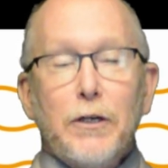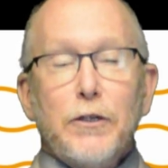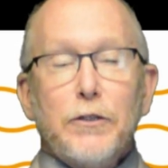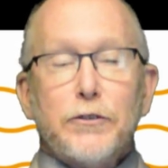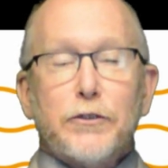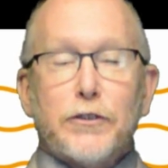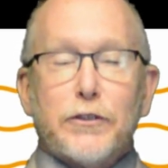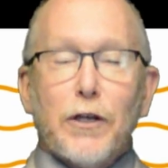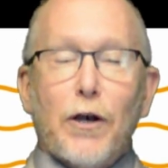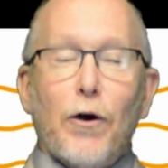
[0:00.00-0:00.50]

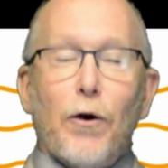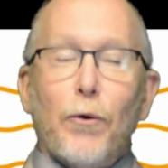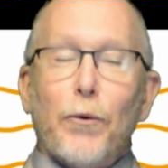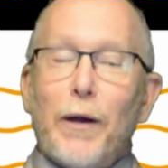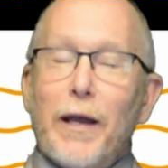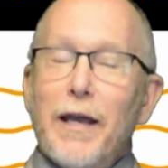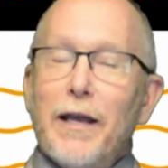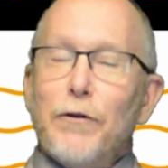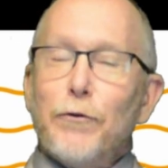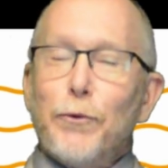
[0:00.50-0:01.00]
So,
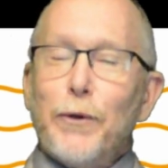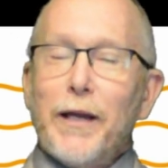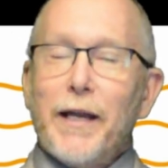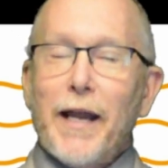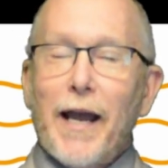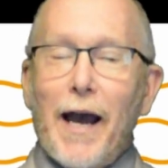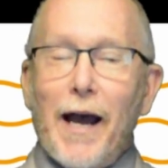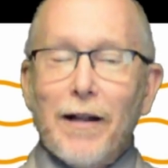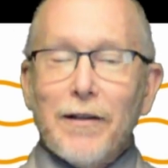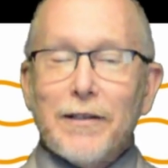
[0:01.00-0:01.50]
in
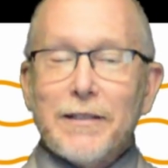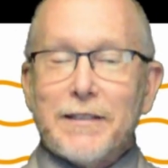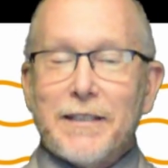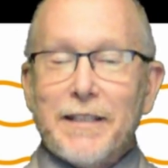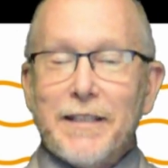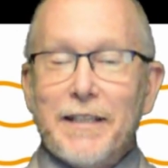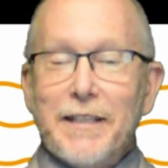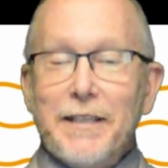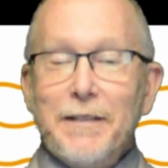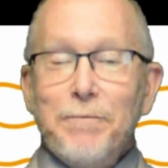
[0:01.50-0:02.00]

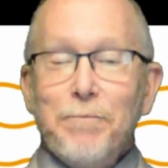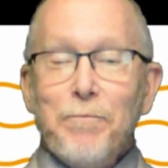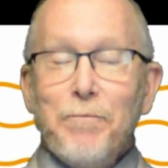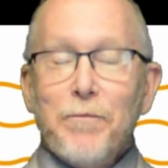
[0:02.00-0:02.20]
reality,